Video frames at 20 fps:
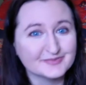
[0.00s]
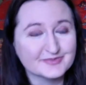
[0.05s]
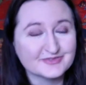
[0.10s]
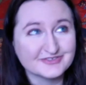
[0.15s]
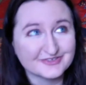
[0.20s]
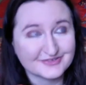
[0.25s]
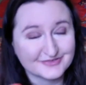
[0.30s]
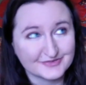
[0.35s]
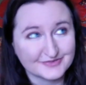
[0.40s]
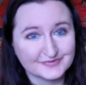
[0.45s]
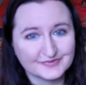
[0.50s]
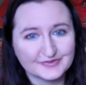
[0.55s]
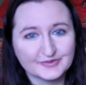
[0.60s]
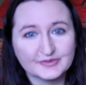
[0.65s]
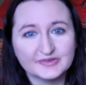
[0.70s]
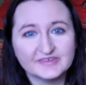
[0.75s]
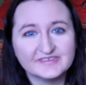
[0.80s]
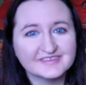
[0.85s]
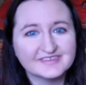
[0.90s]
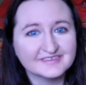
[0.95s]
but just the
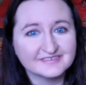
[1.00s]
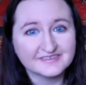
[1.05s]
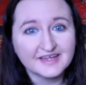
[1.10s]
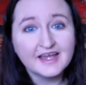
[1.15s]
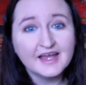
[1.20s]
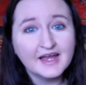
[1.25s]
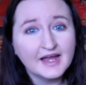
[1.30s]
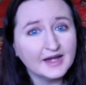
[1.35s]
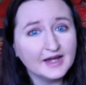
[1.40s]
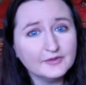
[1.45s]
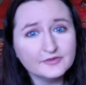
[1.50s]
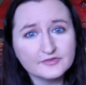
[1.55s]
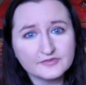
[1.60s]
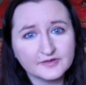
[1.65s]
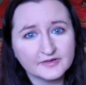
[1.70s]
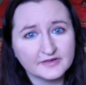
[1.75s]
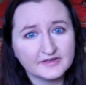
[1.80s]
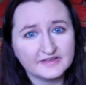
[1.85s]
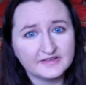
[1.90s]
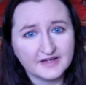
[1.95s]
fluids, because I was
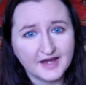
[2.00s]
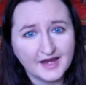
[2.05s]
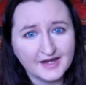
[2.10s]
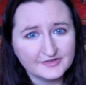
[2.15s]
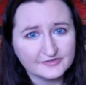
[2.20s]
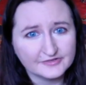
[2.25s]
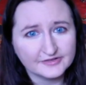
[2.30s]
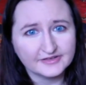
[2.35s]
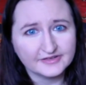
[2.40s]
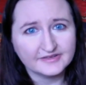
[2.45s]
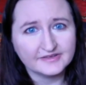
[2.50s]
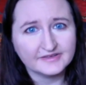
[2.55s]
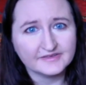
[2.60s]
very dehydrated